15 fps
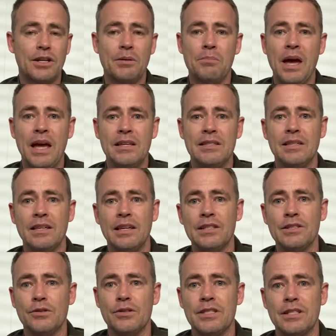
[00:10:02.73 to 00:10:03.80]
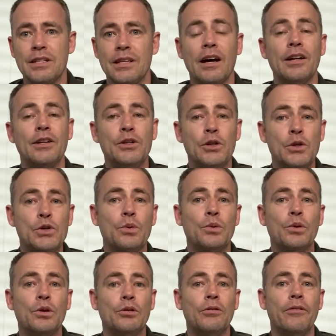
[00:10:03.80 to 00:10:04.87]
an amazing, interesting,
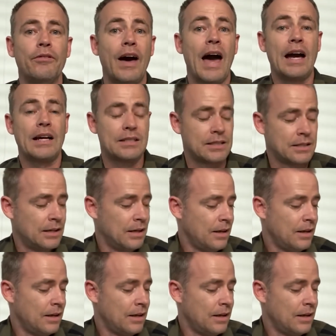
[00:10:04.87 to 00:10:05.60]
unusual fact